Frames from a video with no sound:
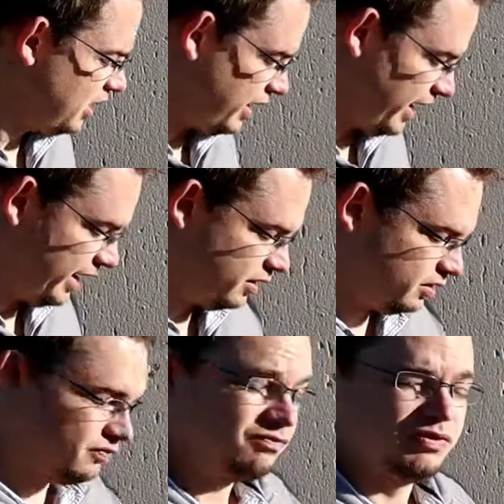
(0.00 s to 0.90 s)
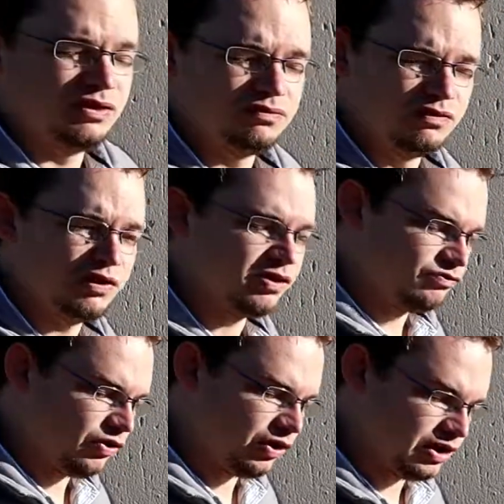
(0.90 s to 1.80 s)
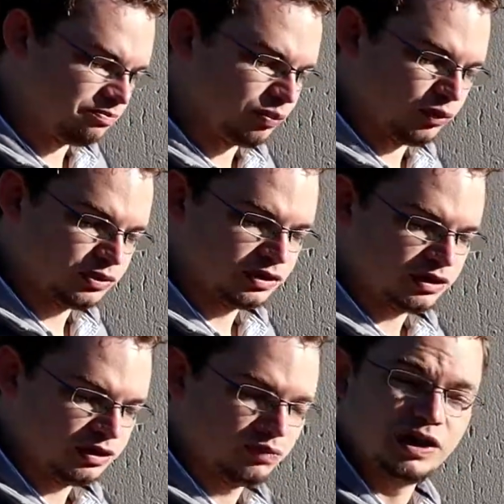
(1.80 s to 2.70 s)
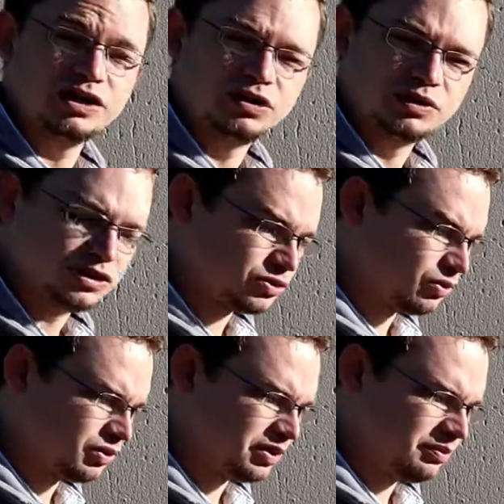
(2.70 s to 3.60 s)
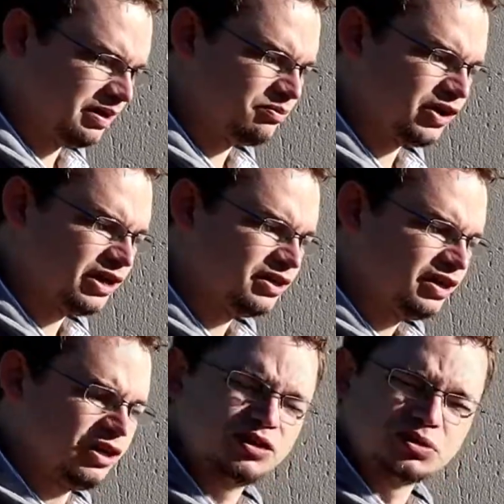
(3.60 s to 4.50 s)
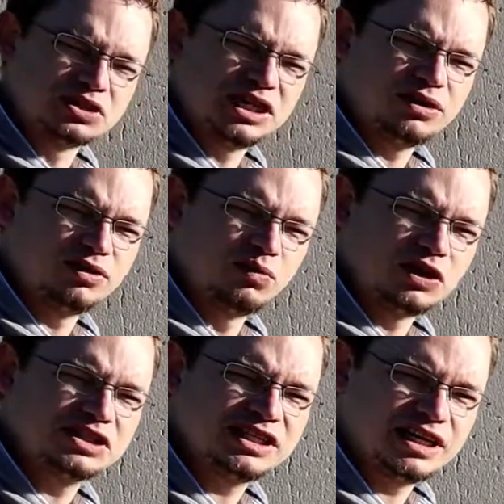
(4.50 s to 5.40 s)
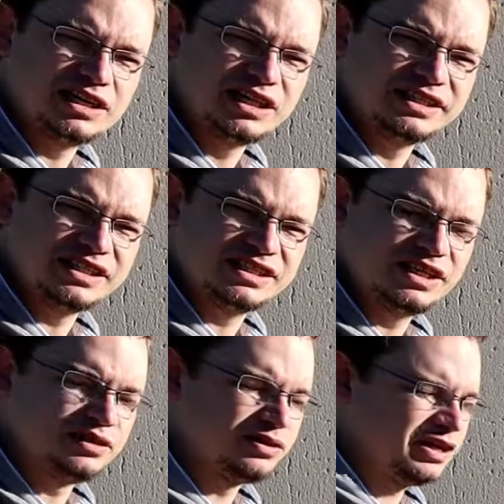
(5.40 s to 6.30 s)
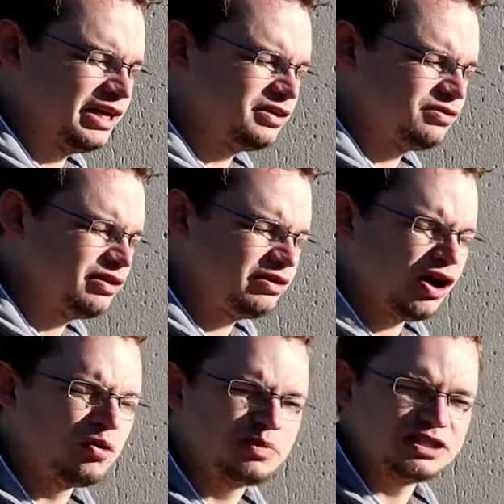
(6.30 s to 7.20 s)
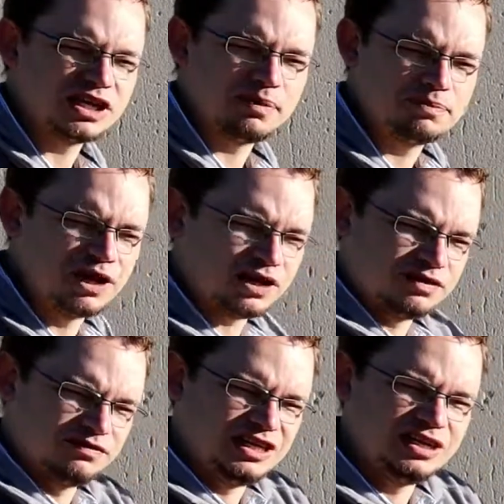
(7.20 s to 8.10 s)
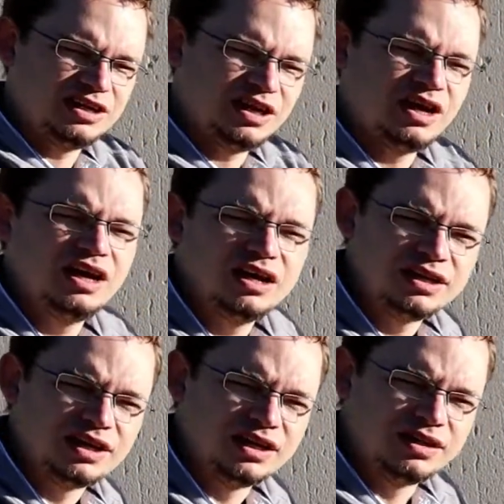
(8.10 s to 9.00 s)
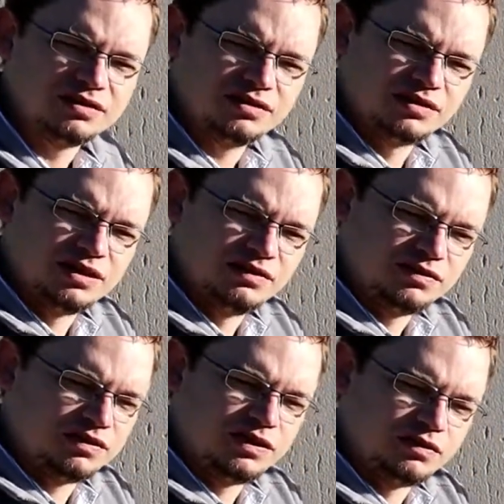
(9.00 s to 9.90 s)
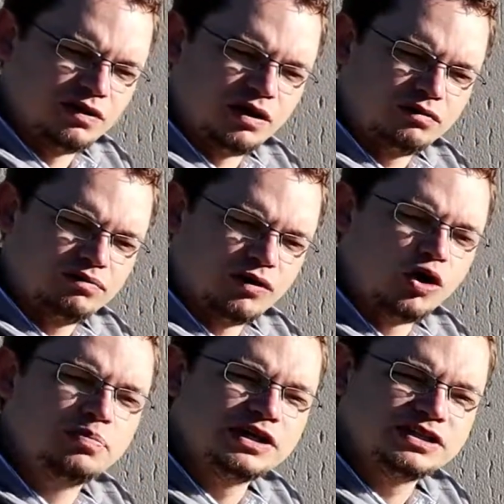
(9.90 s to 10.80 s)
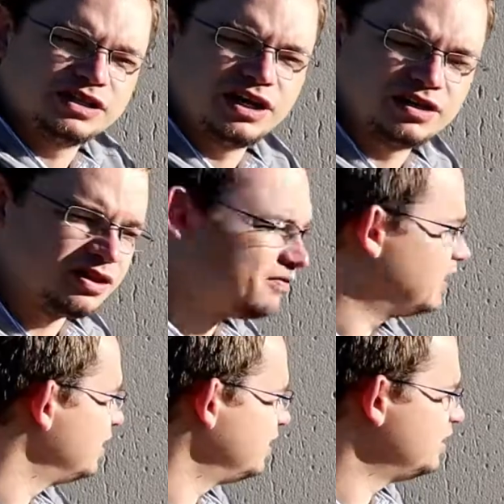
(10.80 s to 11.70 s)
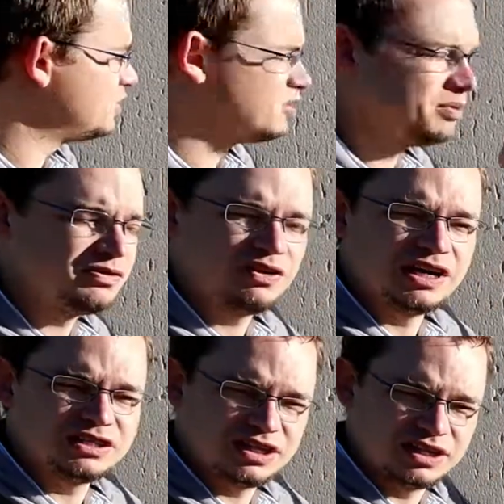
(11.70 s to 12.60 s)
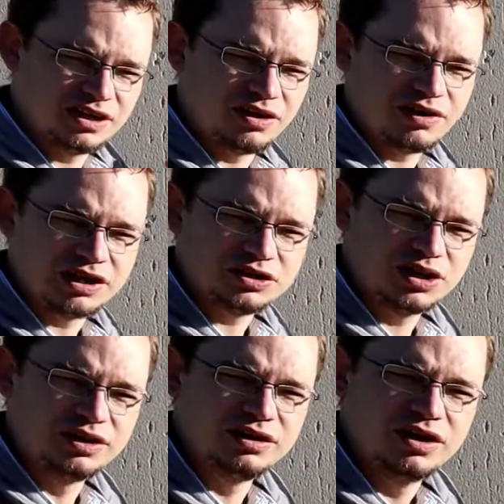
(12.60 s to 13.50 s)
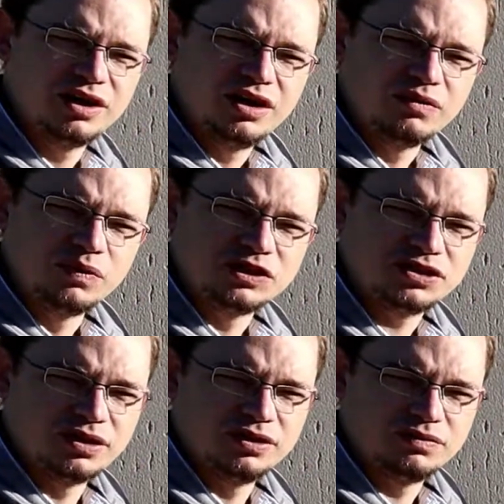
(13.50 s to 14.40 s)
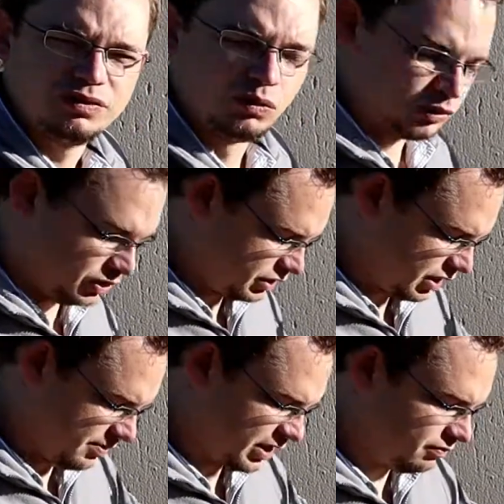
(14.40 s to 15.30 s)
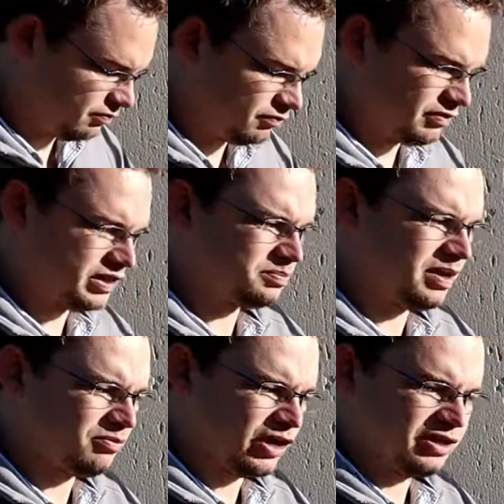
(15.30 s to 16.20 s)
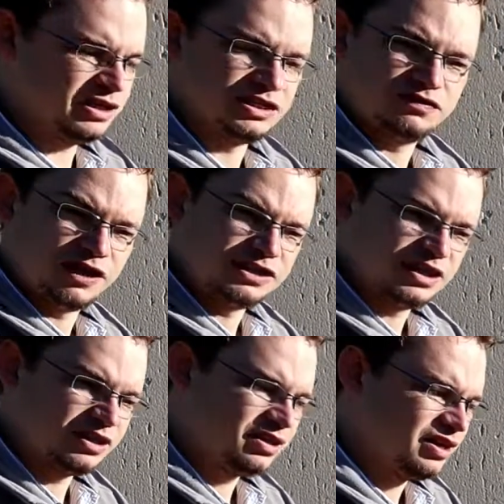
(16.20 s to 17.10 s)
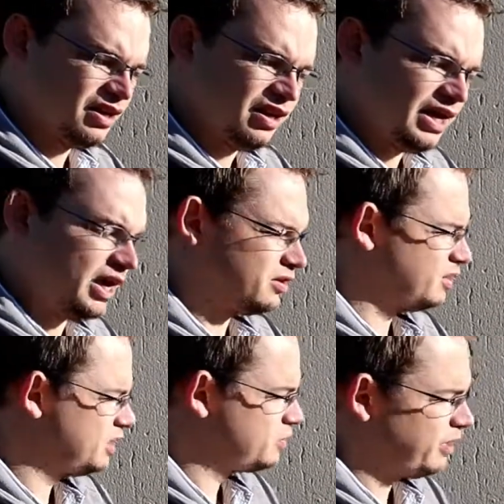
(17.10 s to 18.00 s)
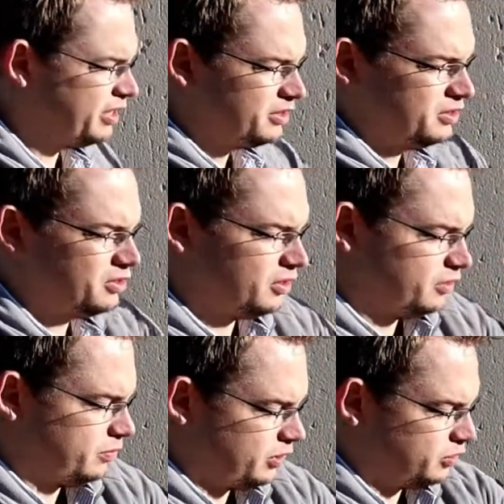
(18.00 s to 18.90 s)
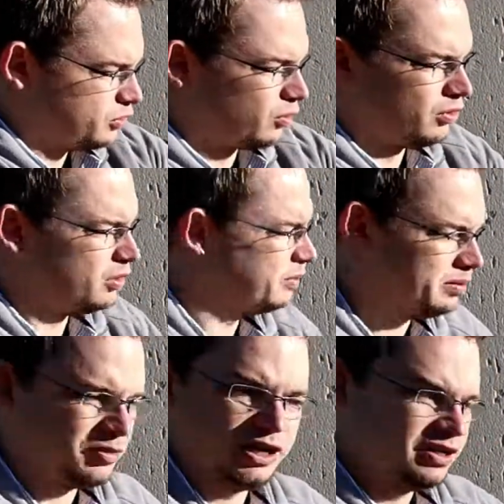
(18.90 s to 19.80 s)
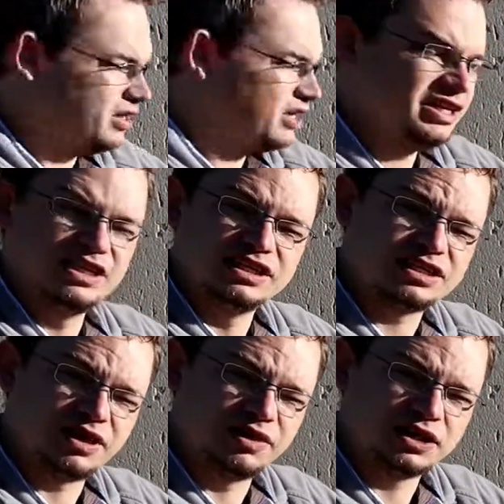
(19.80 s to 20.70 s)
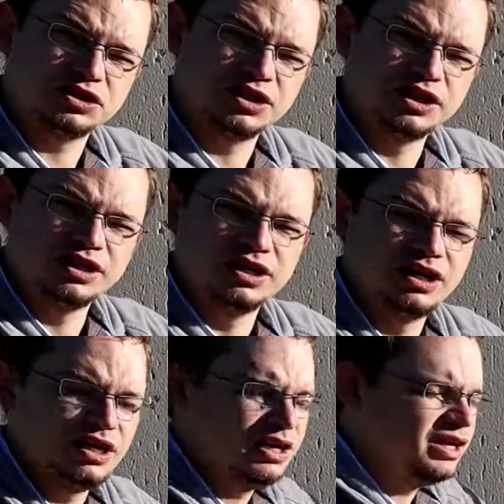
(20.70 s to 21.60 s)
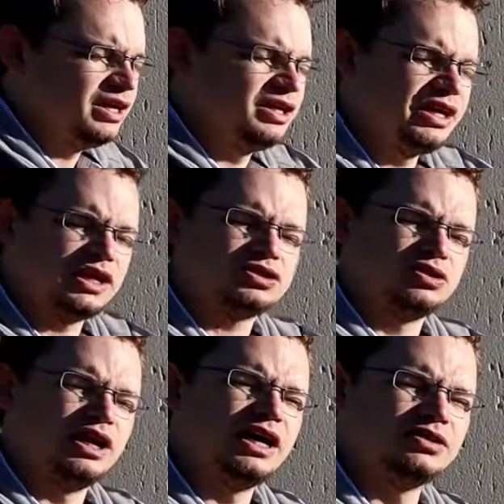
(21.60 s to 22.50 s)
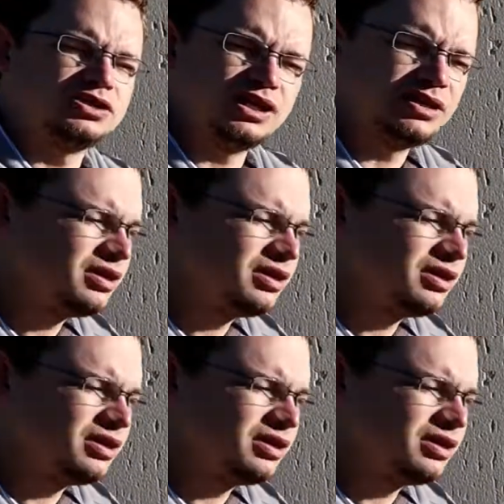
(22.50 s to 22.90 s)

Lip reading: And very importantly, when you install the membrane, you'll see on the one side there's a seal that opens up like a V. The open side of the V needs to be facing the direction which the water is coming in. This membrane, it's facing out this way, so you would install the membrane in this direction in the actual housing.